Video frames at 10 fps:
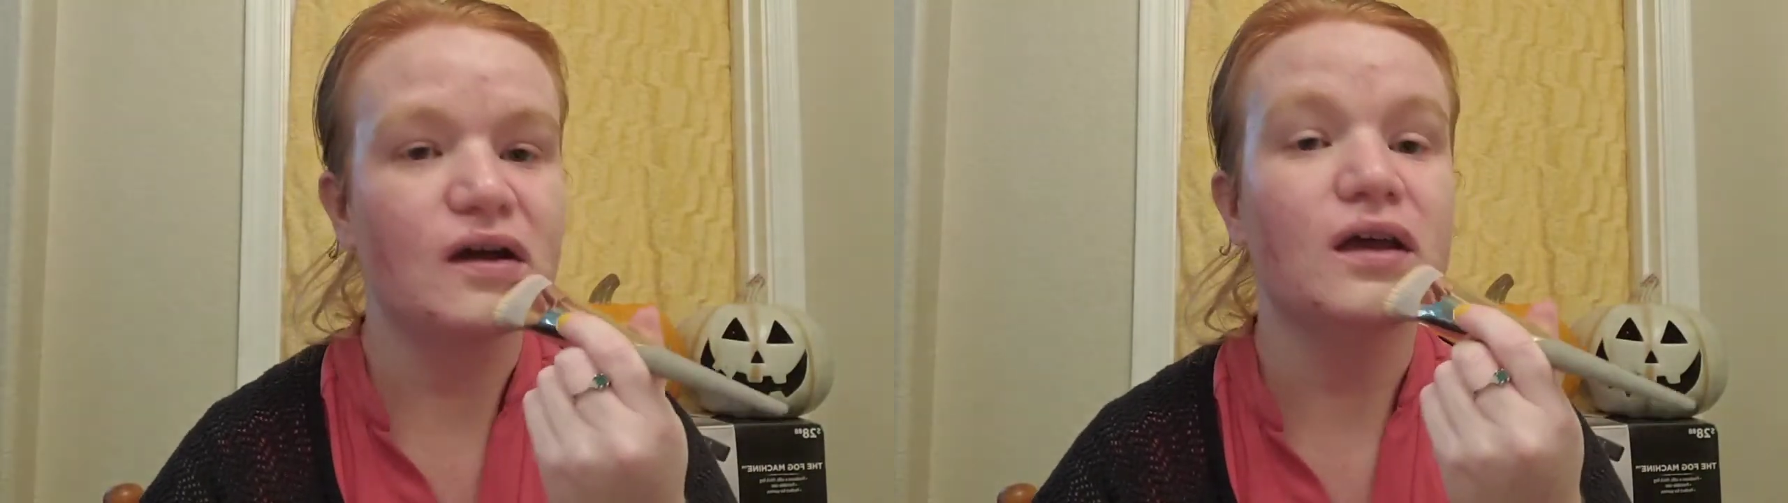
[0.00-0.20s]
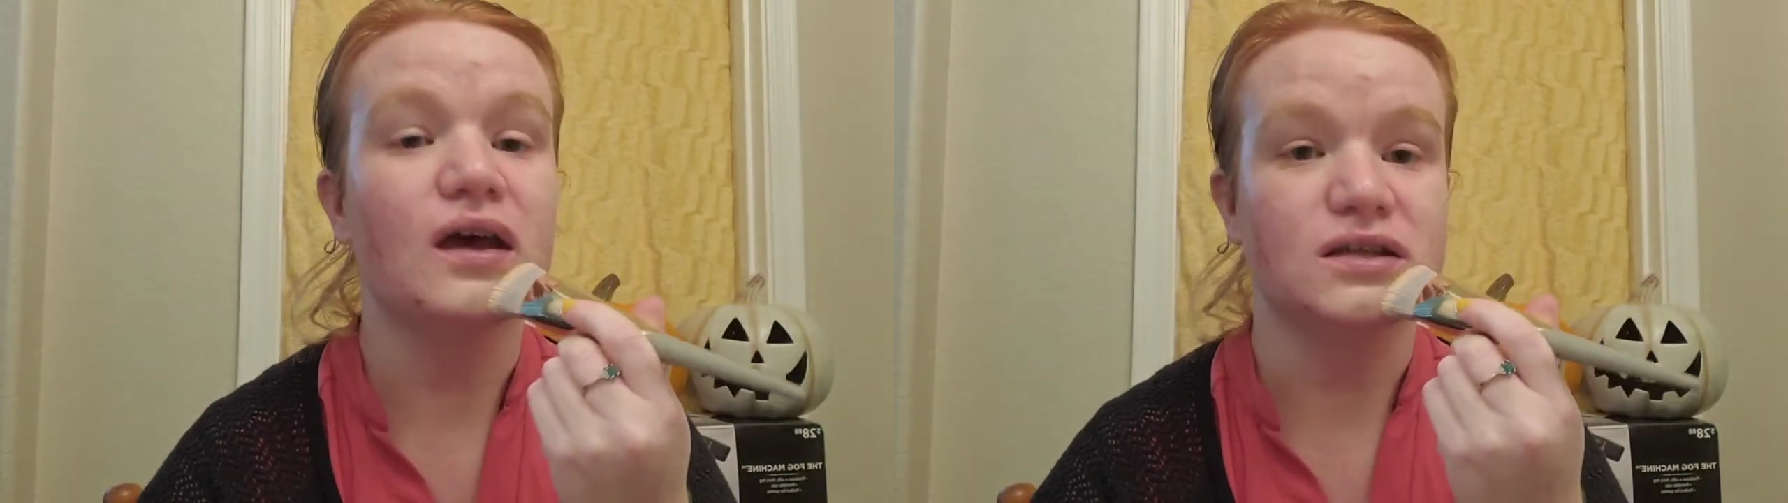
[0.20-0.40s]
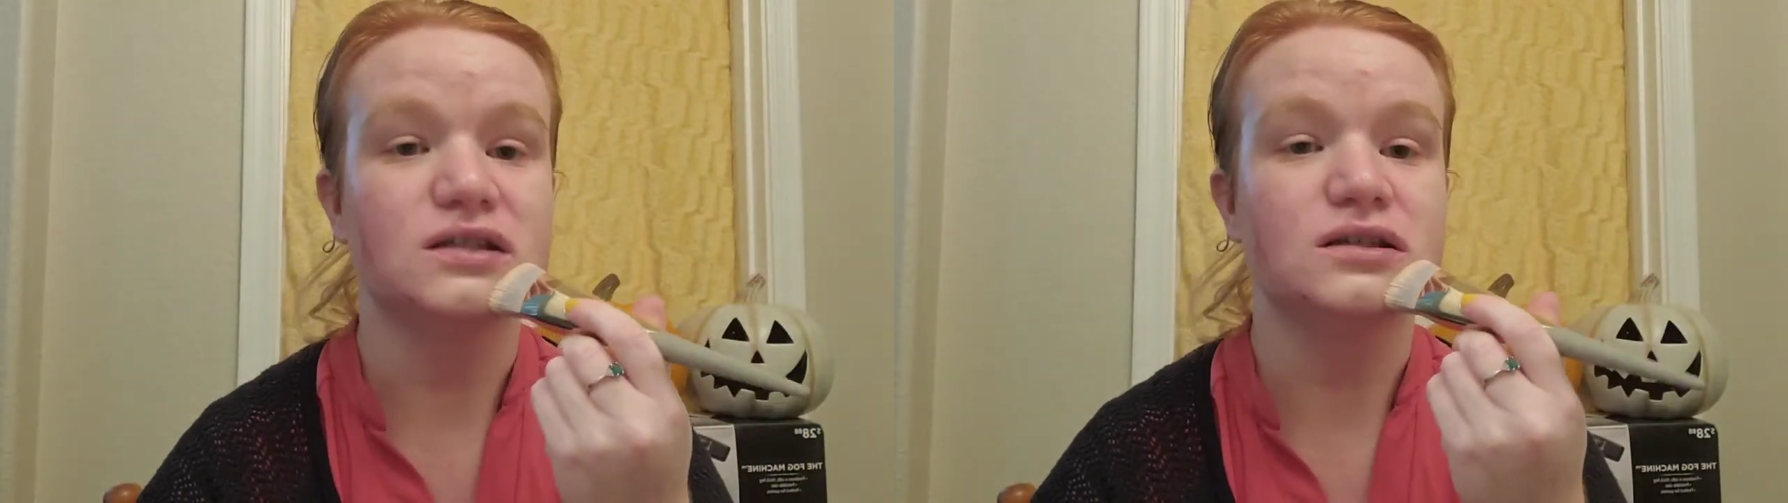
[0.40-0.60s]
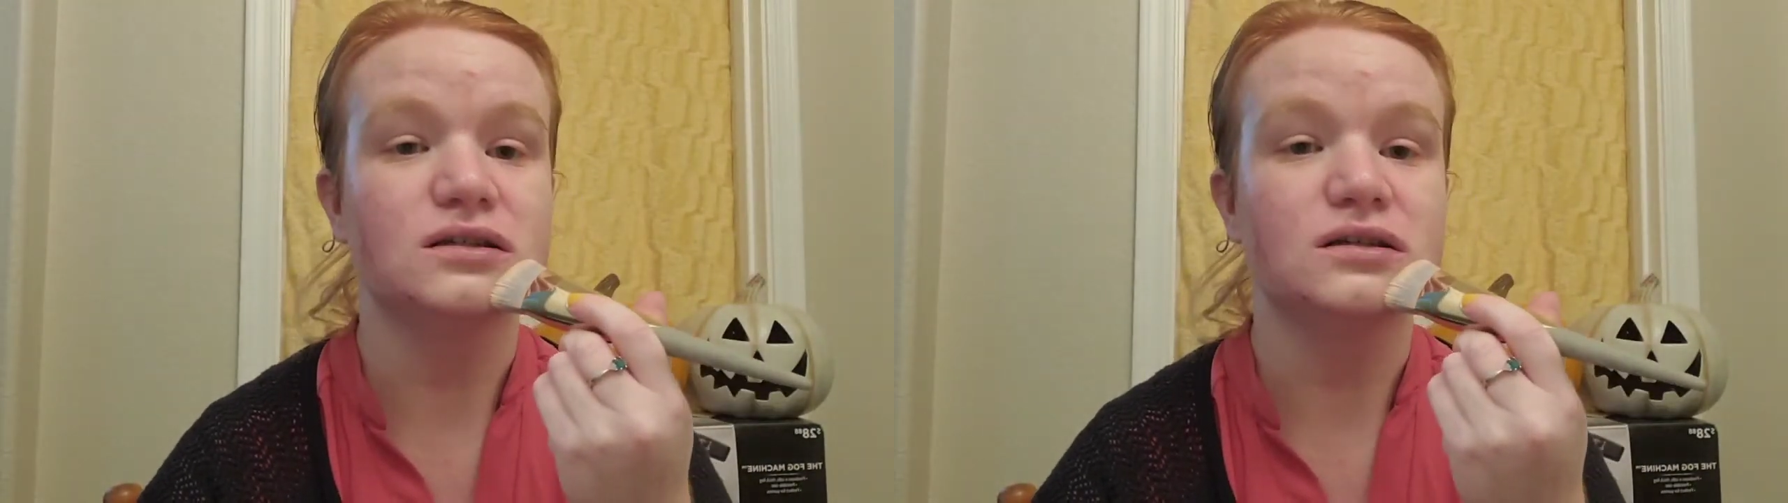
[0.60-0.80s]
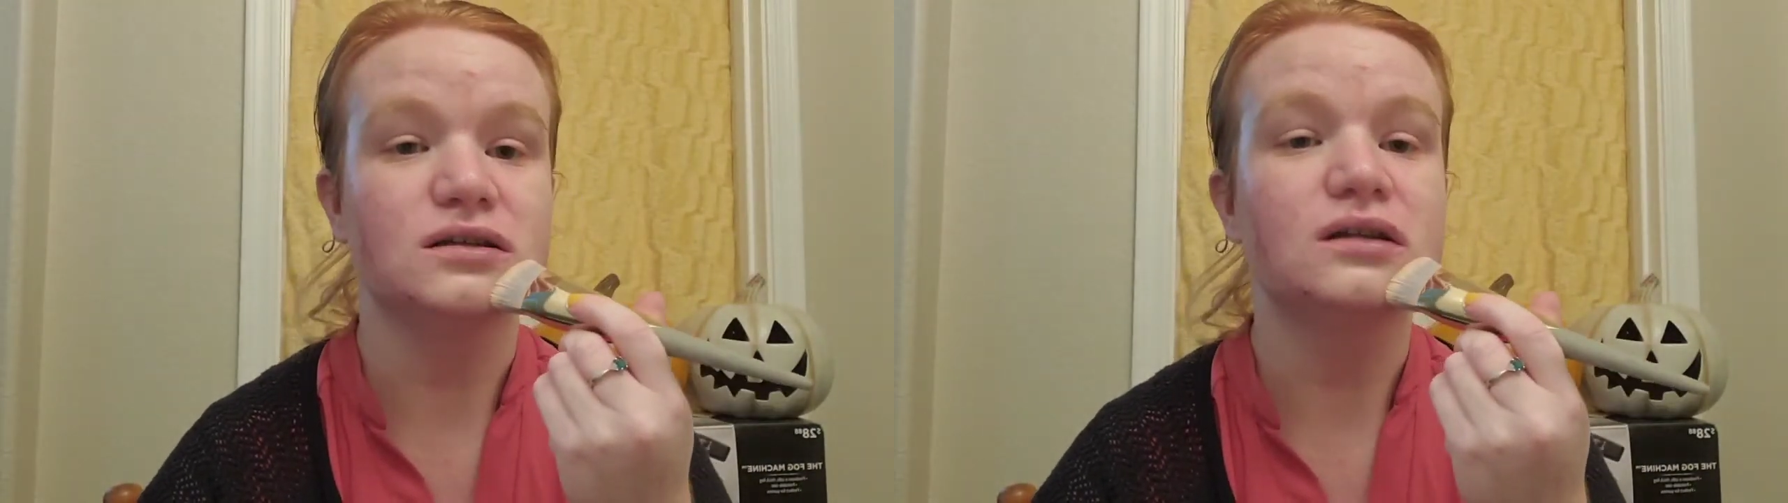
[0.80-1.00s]
Yes.
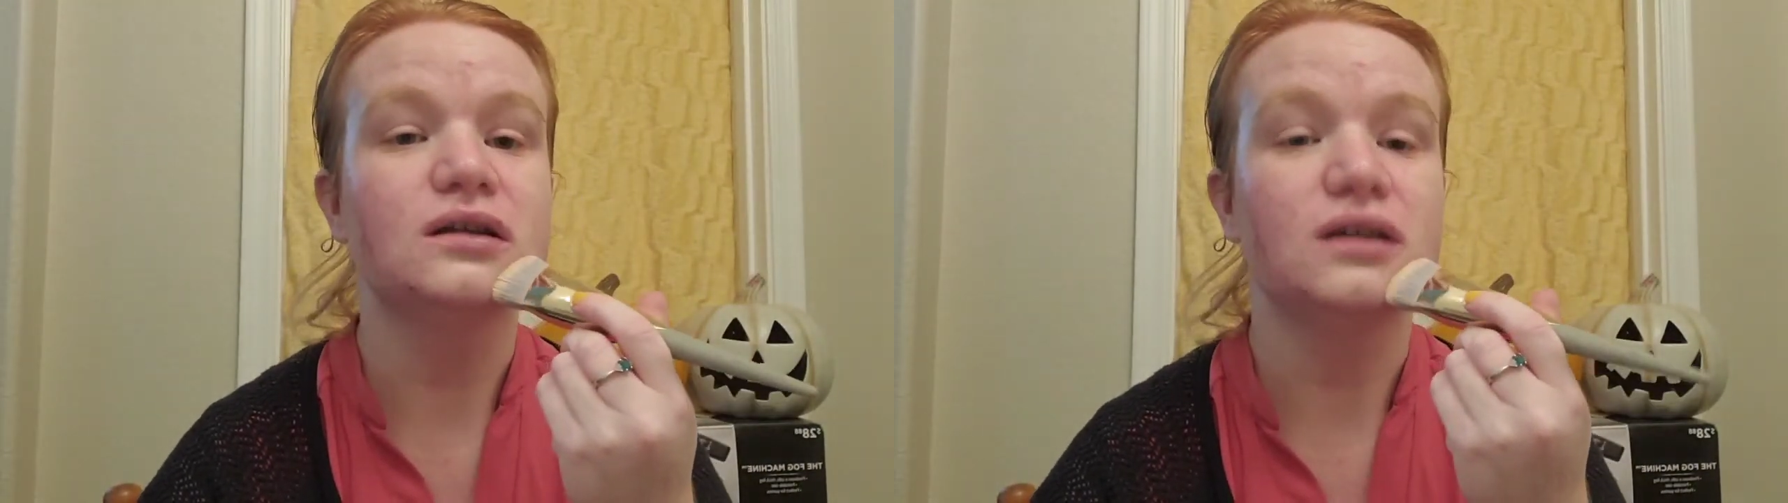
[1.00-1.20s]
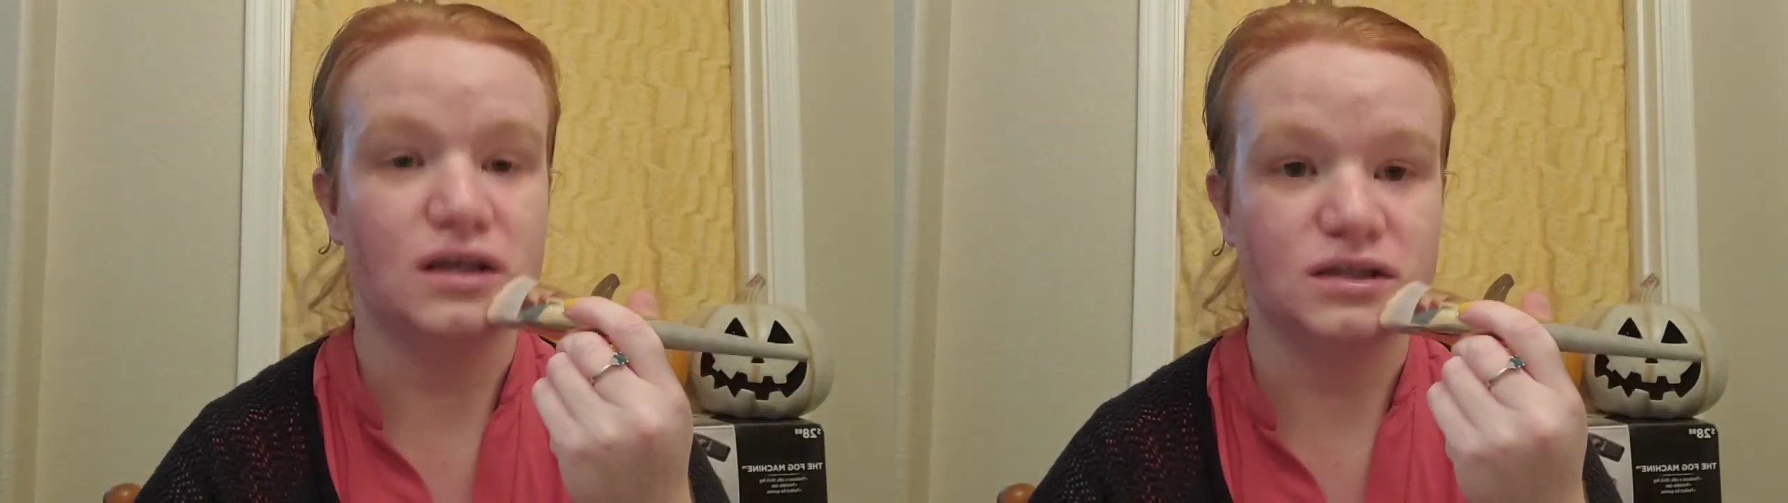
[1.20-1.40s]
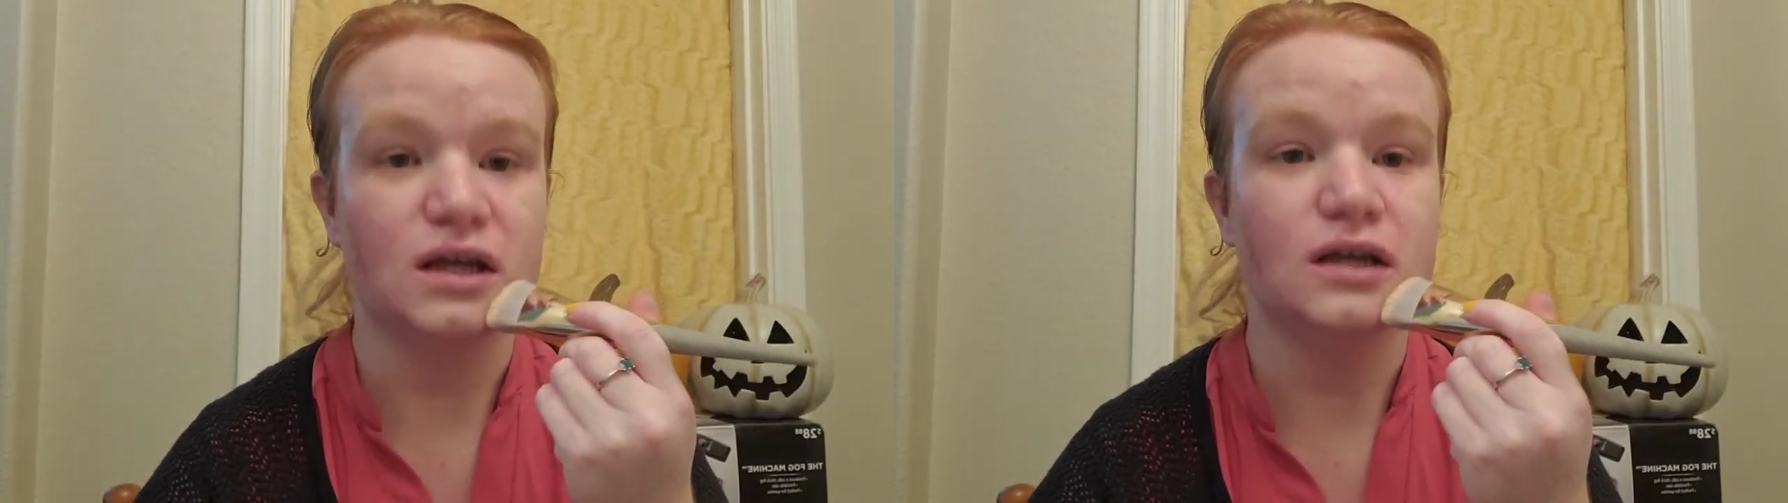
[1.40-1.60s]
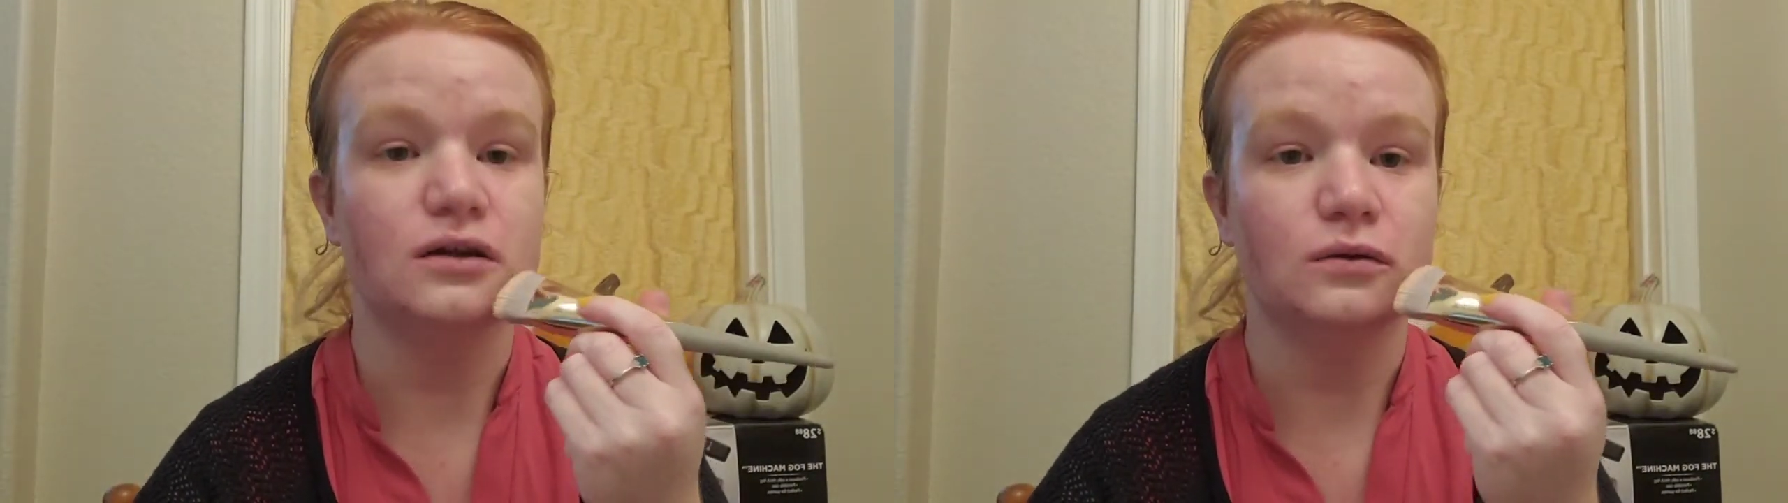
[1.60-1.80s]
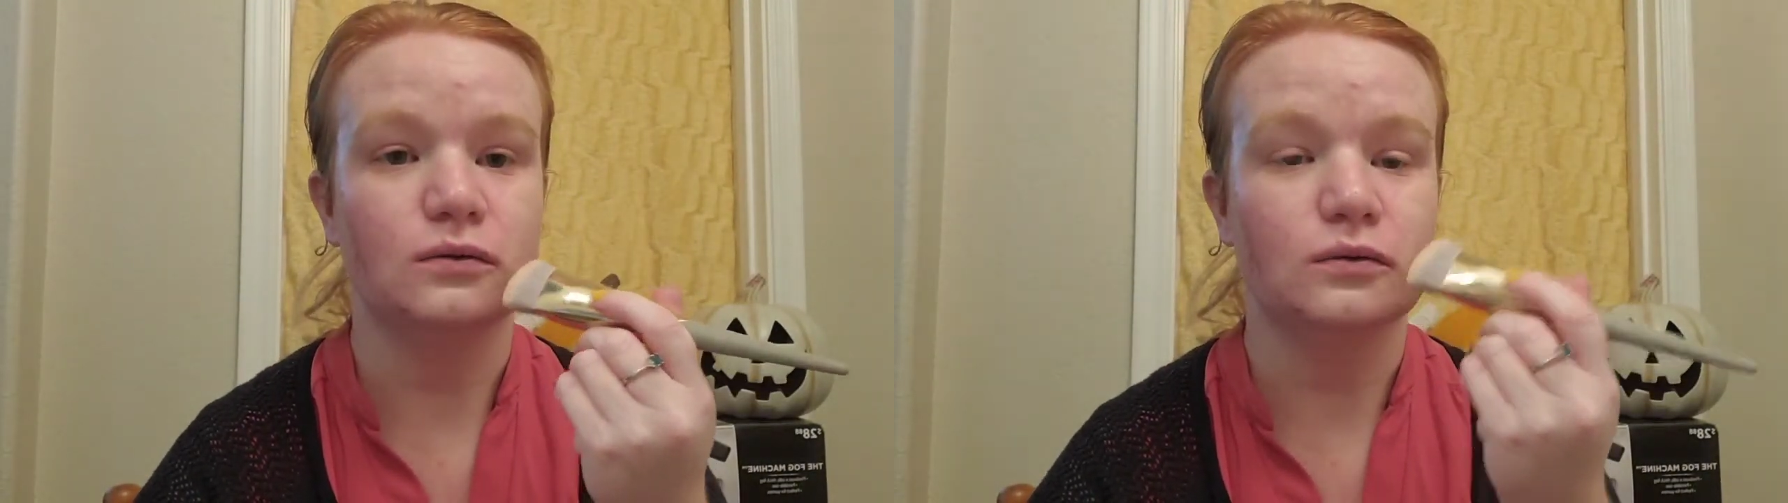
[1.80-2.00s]
Yes, I
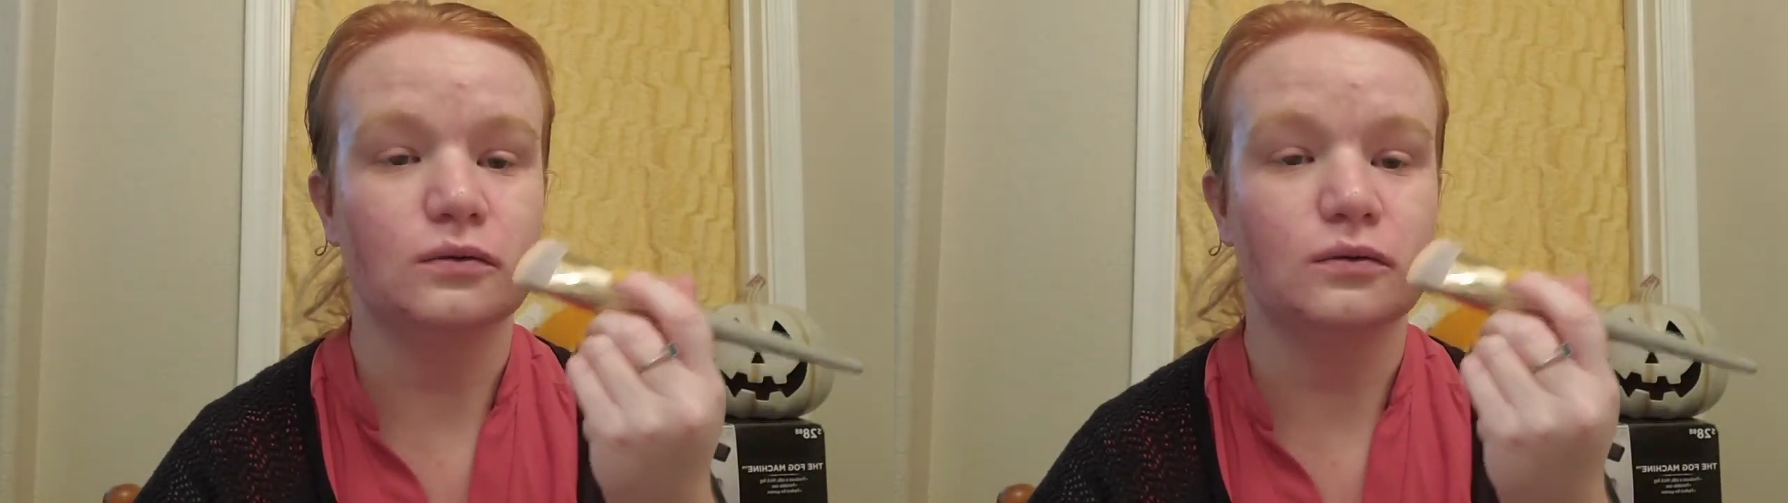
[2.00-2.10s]
do.